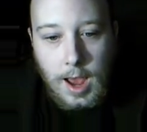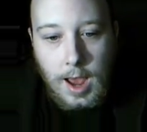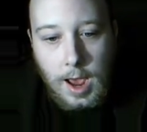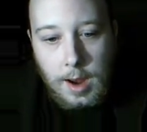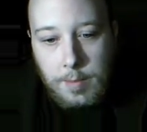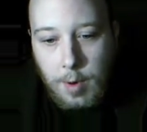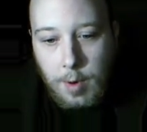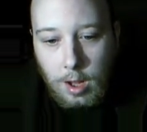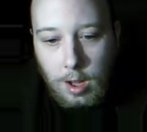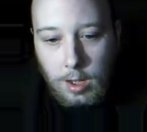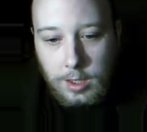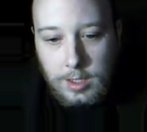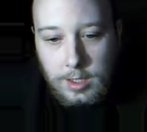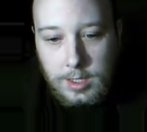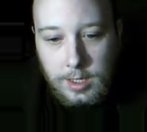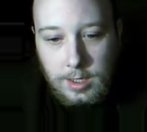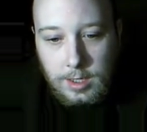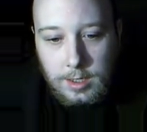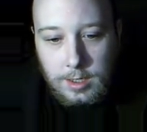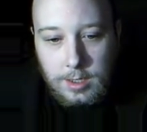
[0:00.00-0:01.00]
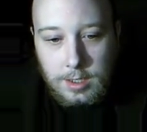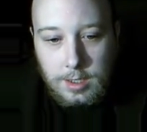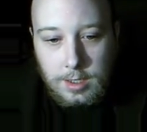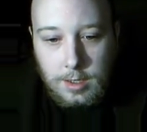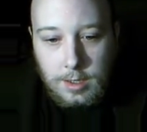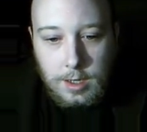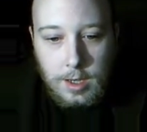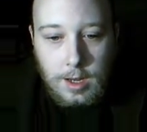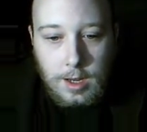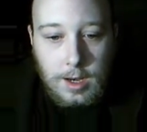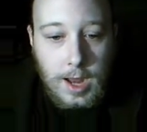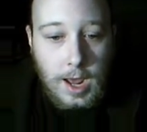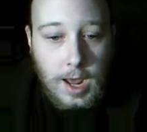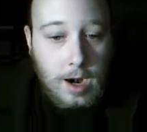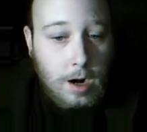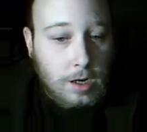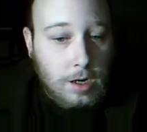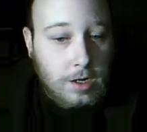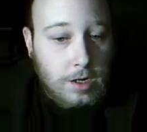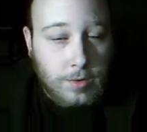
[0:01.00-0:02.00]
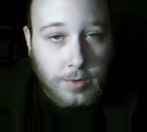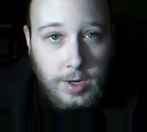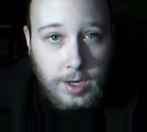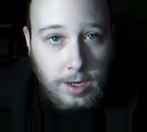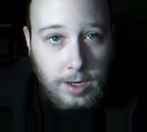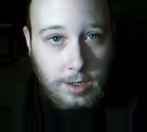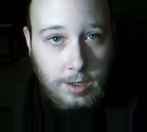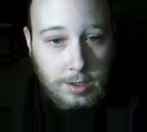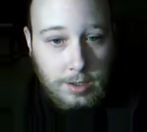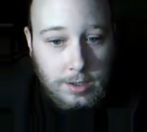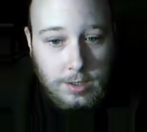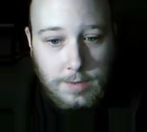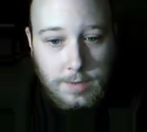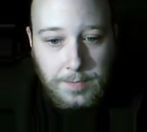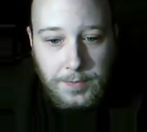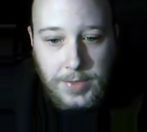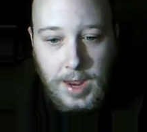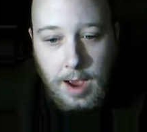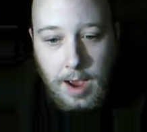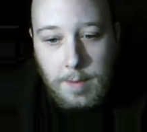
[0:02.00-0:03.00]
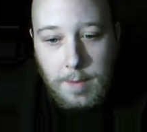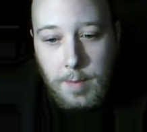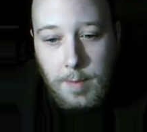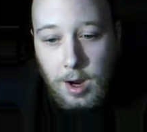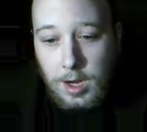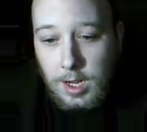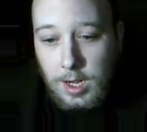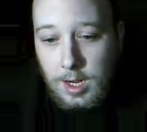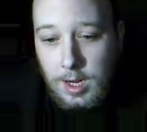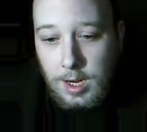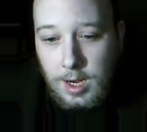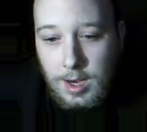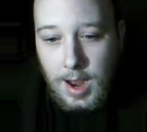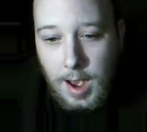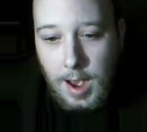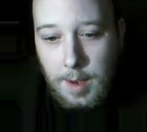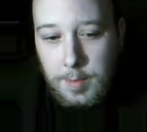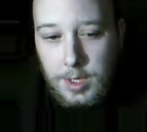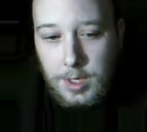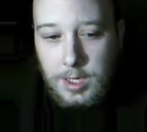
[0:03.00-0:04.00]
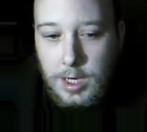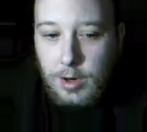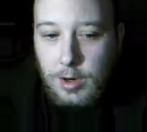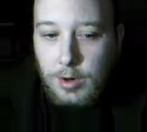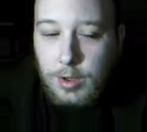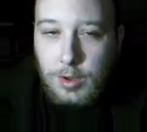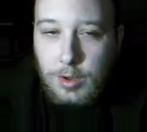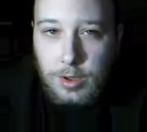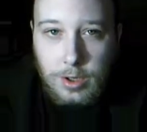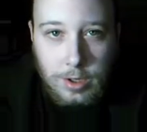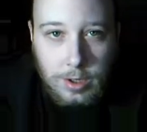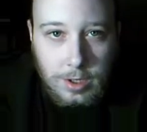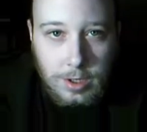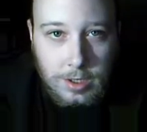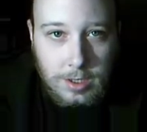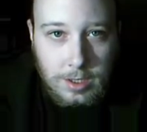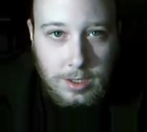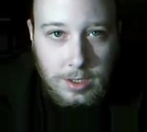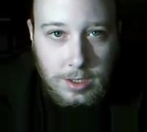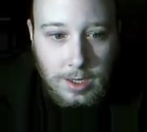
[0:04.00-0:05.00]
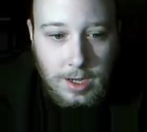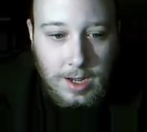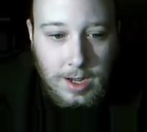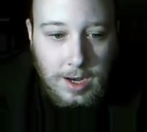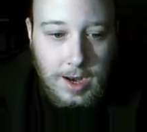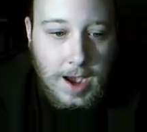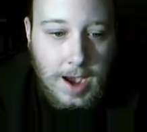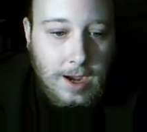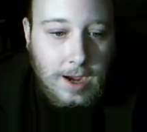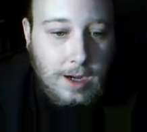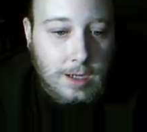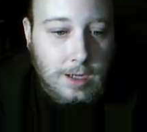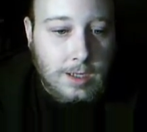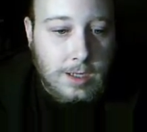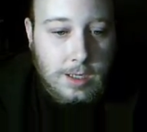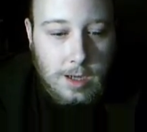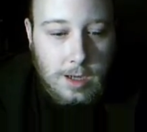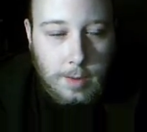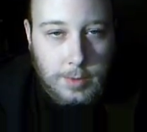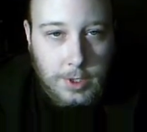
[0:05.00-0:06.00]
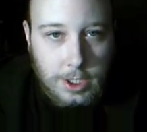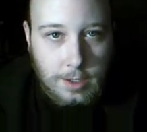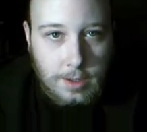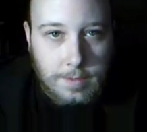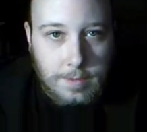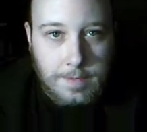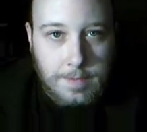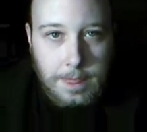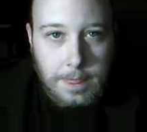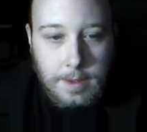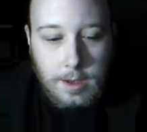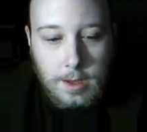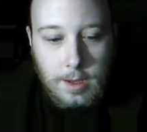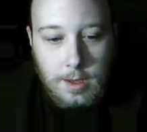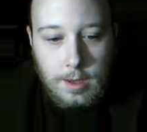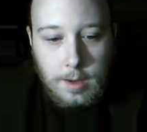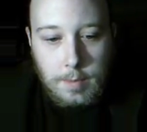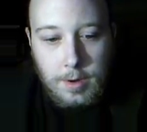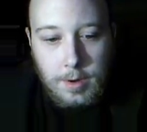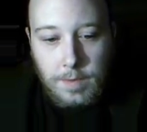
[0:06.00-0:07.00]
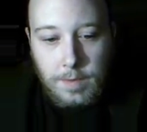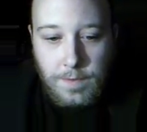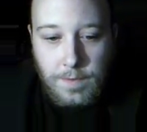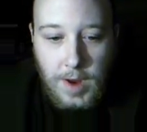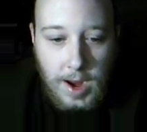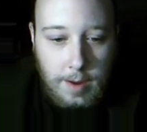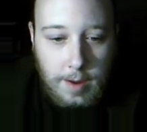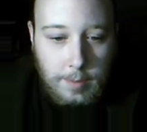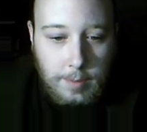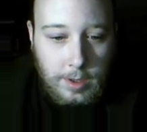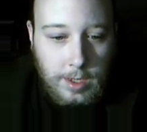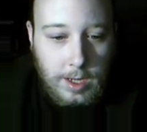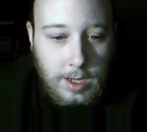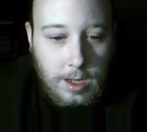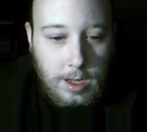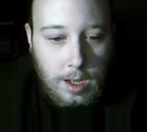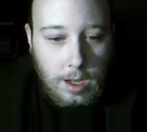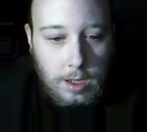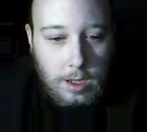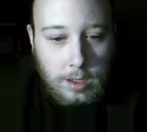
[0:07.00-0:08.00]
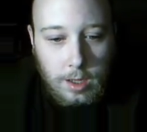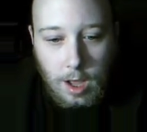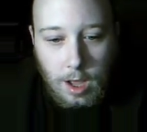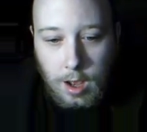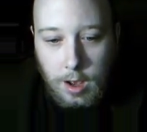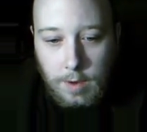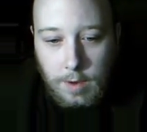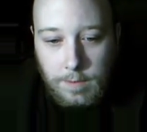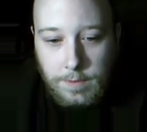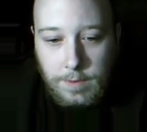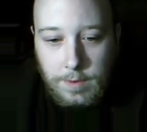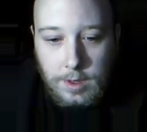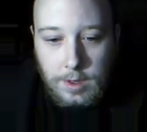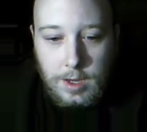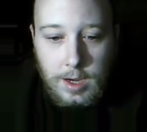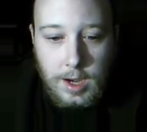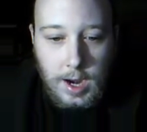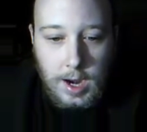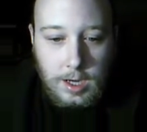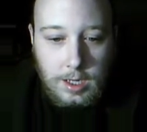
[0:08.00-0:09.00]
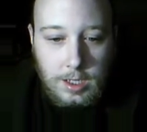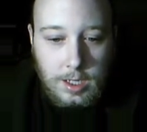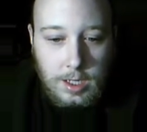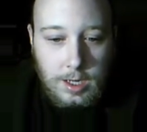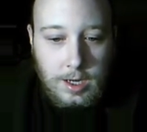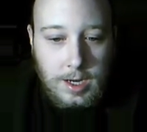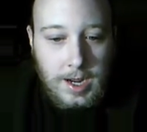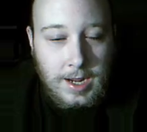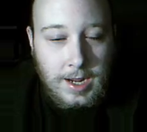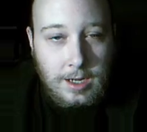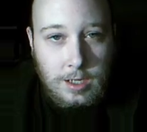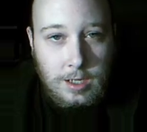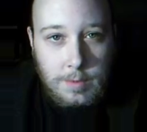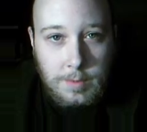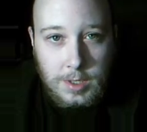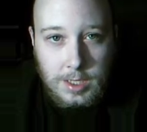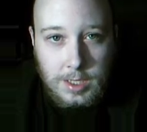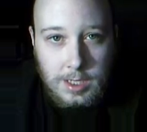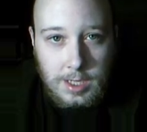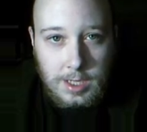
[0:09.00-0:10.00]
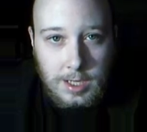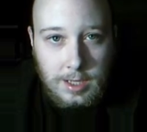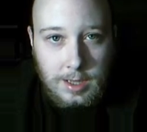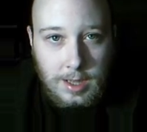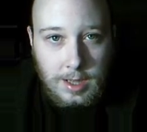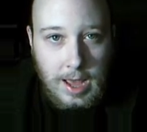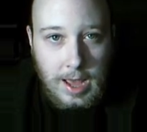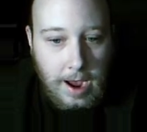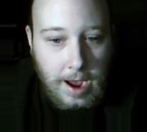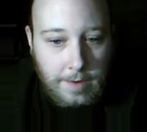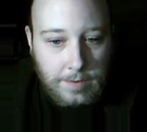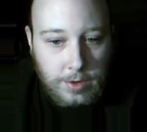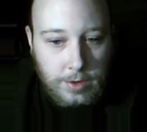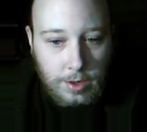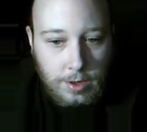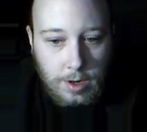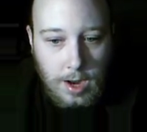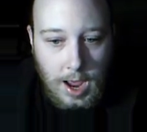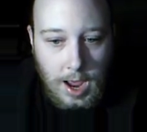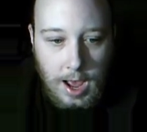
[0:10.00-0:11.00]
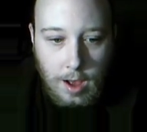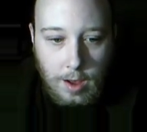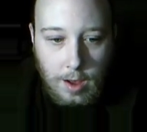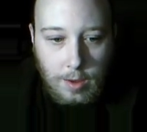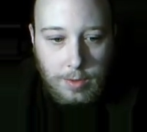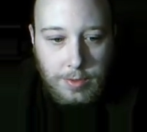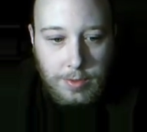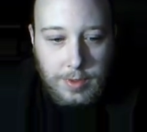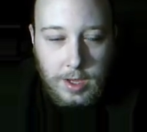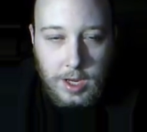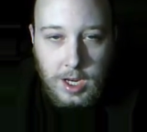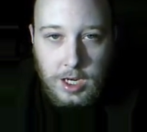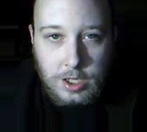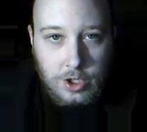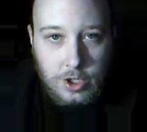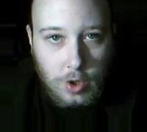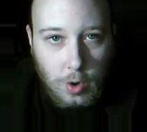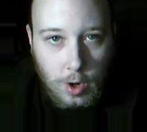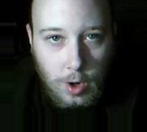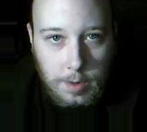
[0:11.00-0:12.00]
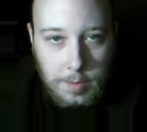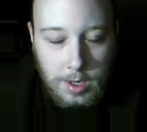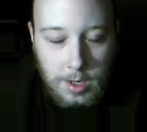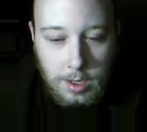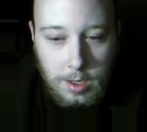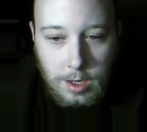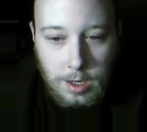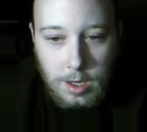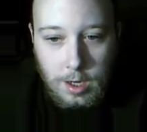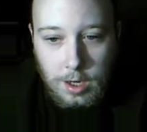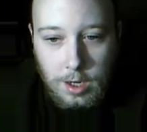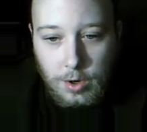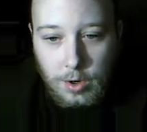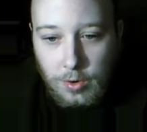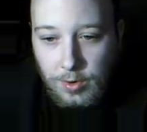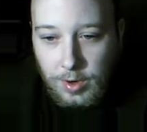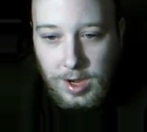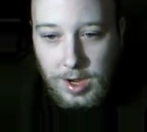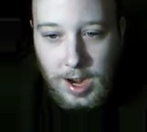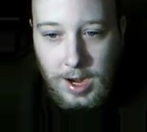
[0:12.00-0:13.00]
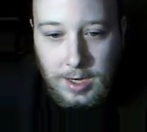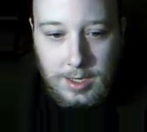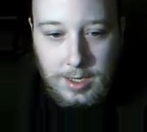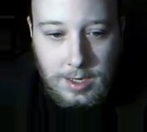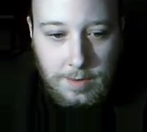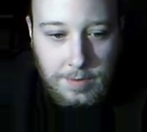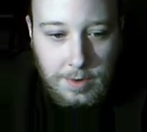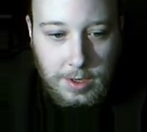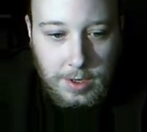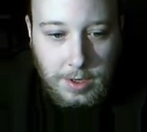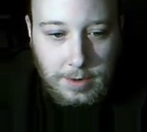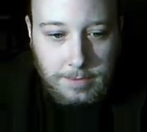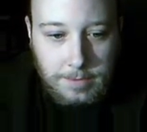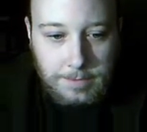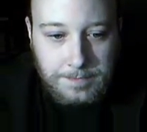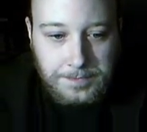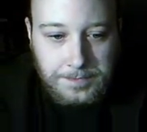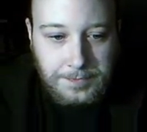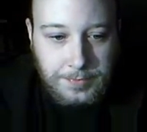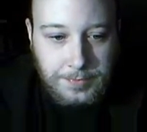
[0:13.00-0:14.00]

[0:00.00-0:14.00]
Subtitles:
not politics, not our careers, not money, not material goods, not consumption, but family, love, connection, intimacy, laughter, health, enjoyment, creativity.